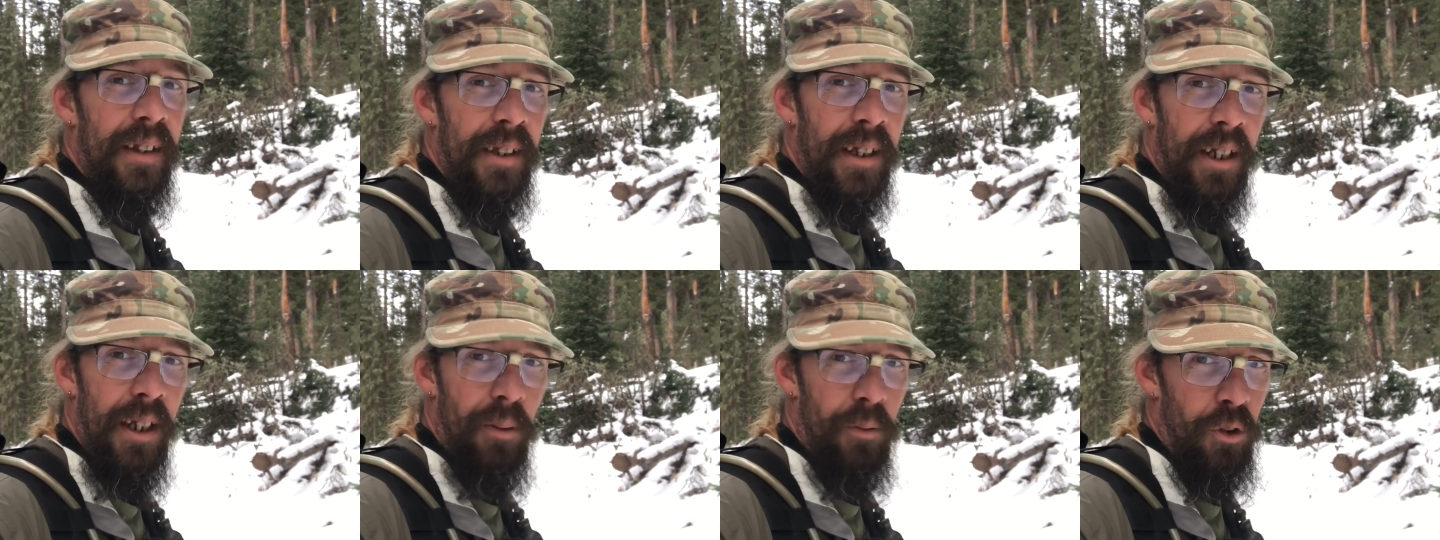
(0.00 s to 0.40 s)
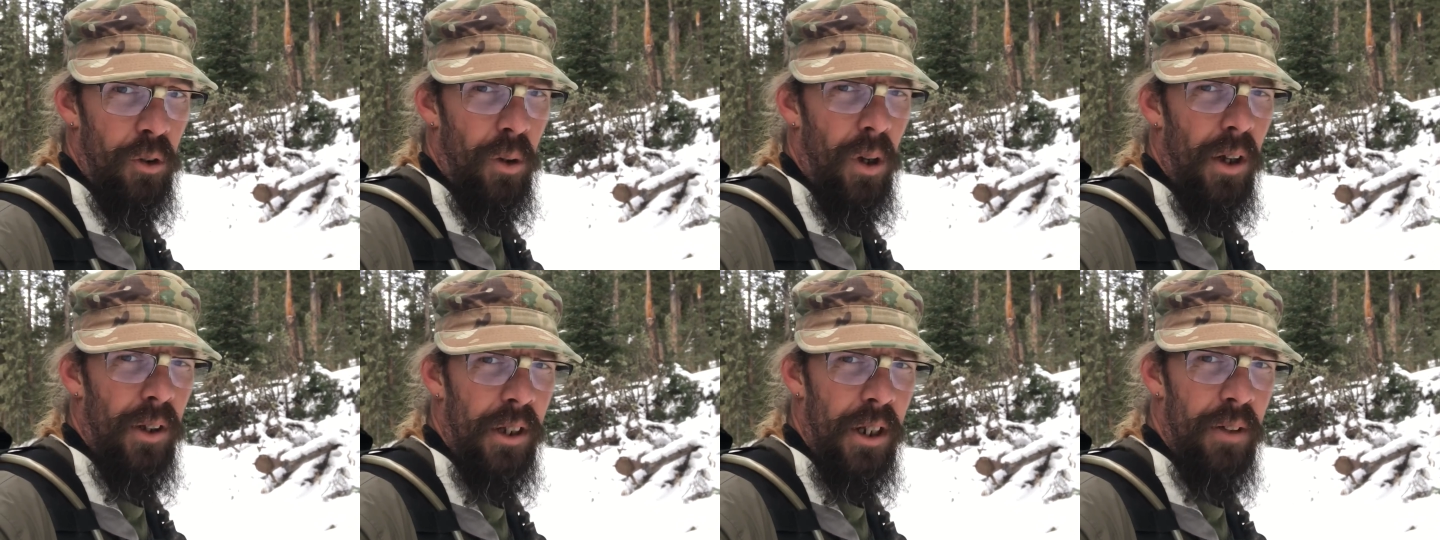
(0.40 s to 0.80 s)
that gives you
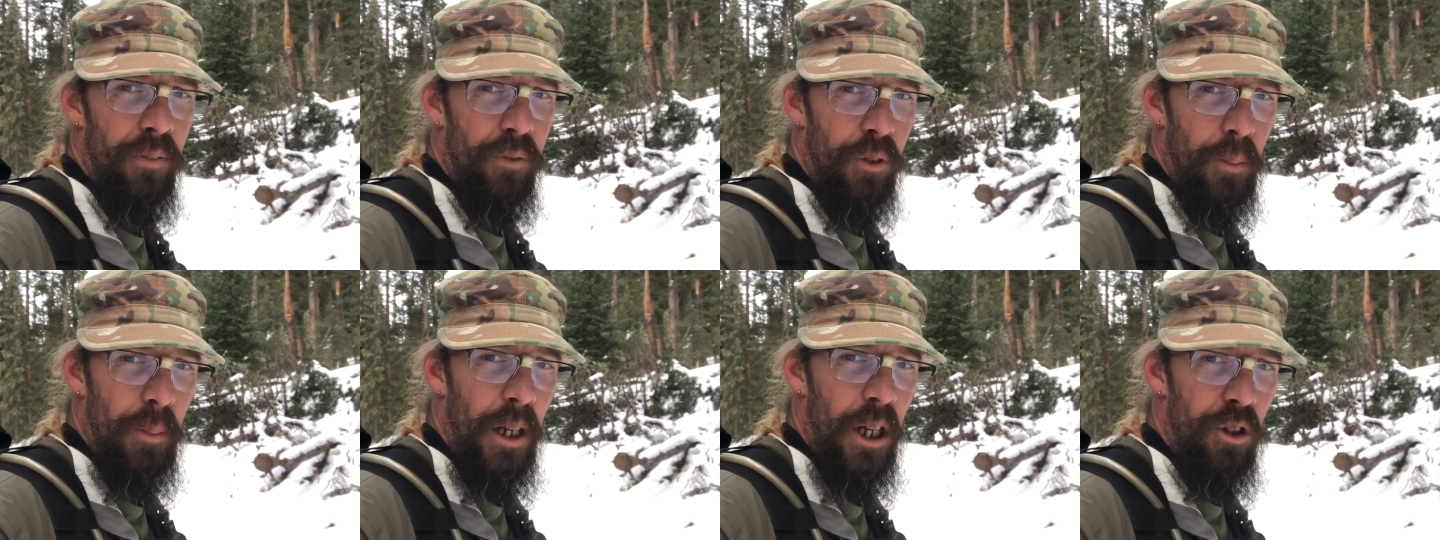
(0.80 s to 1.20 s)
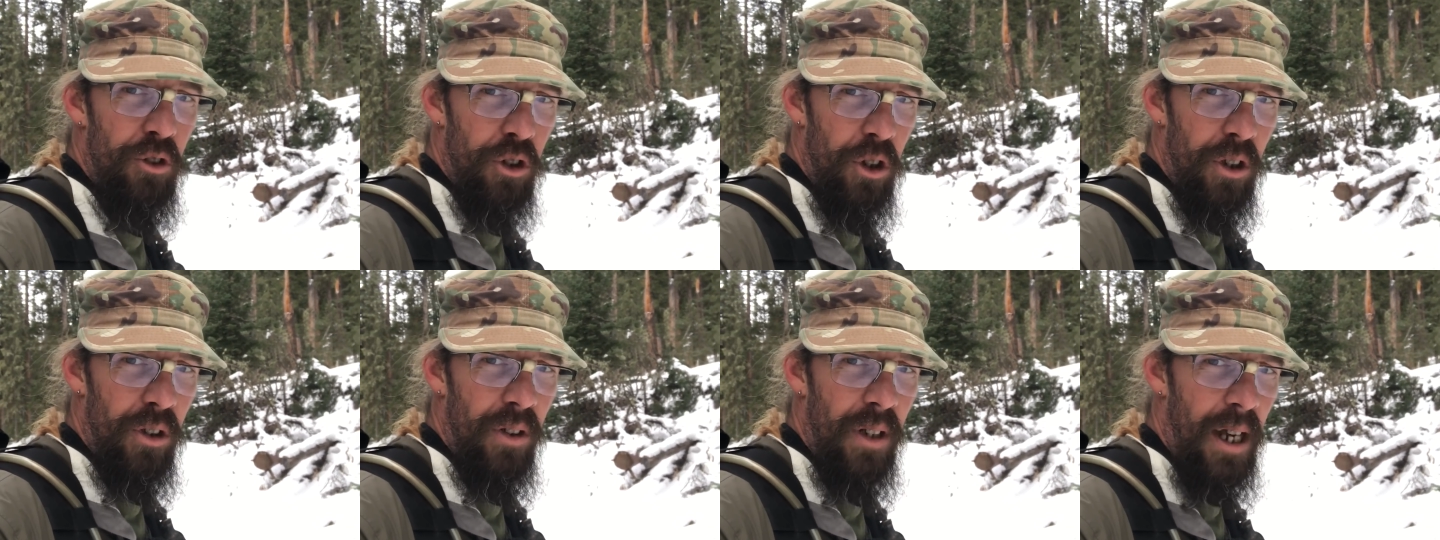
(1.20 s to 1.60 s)
all the
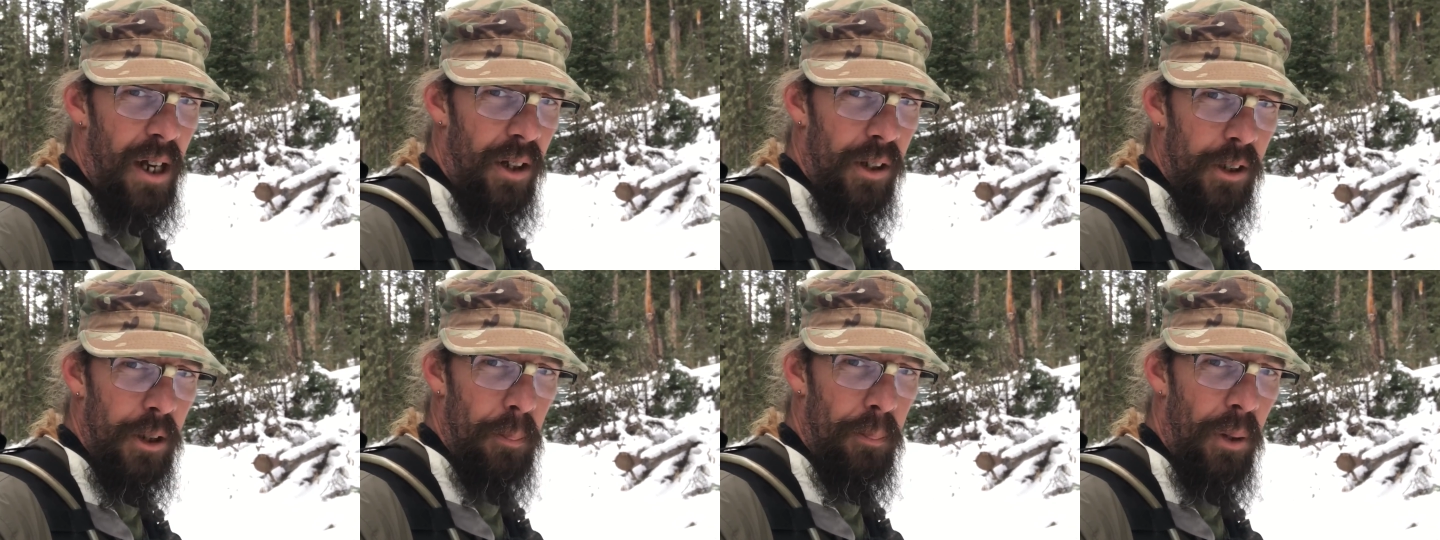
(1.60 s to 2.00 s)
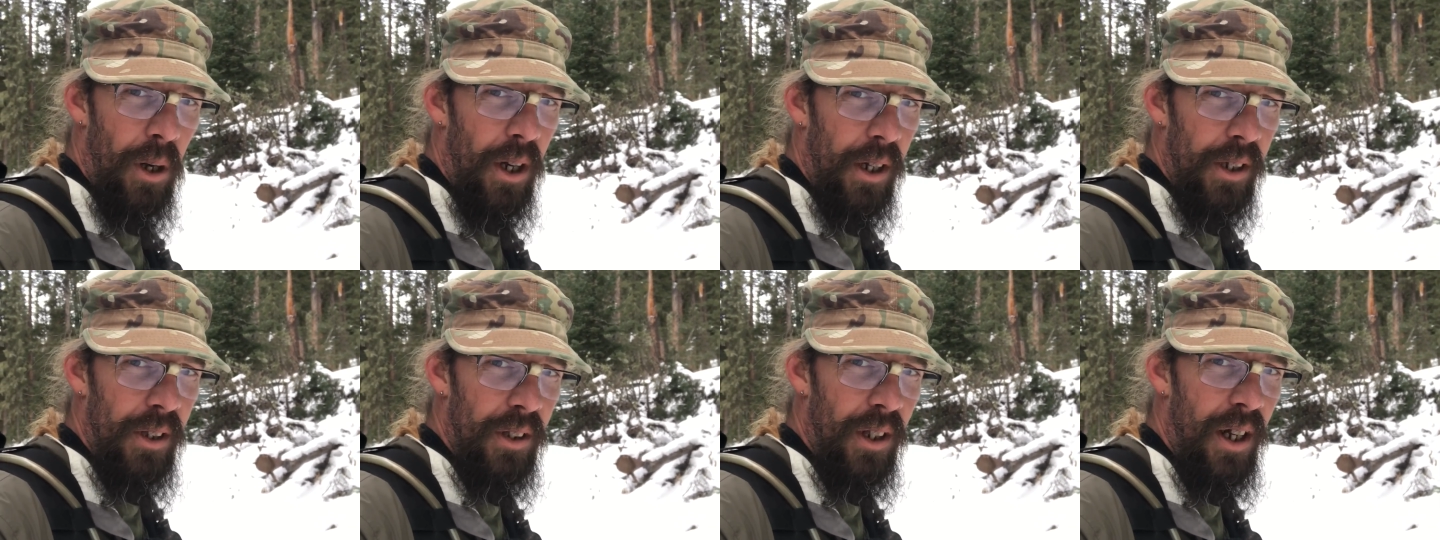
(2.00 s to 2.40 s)
information out at the
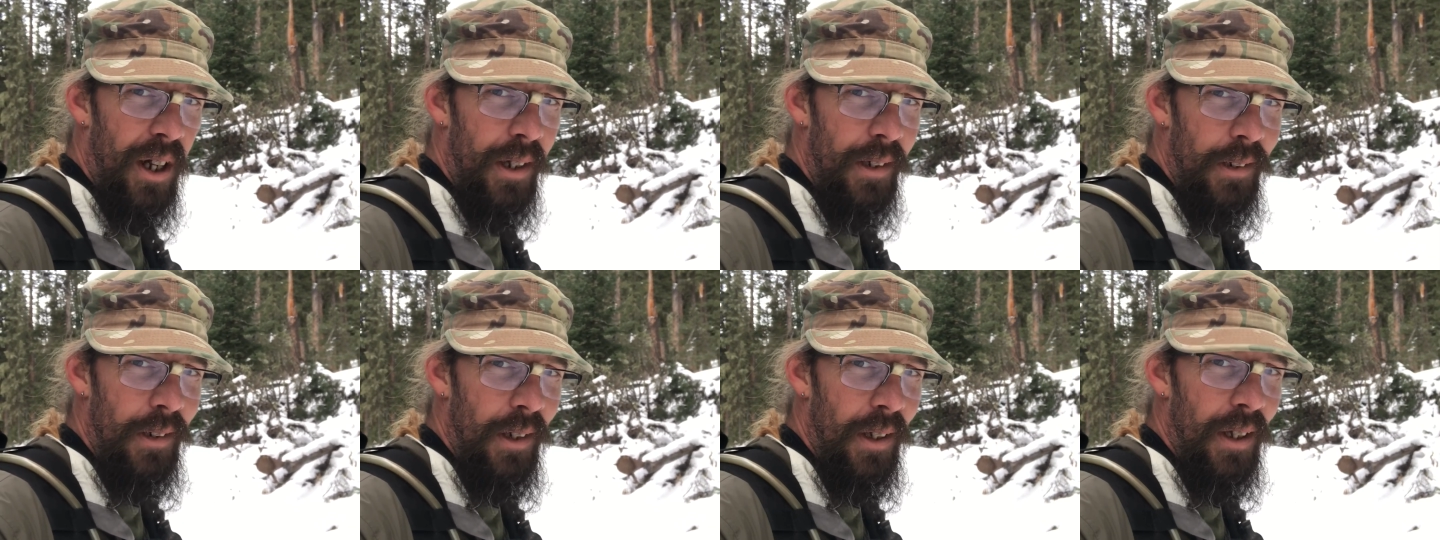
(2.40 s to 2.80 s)
parking lot,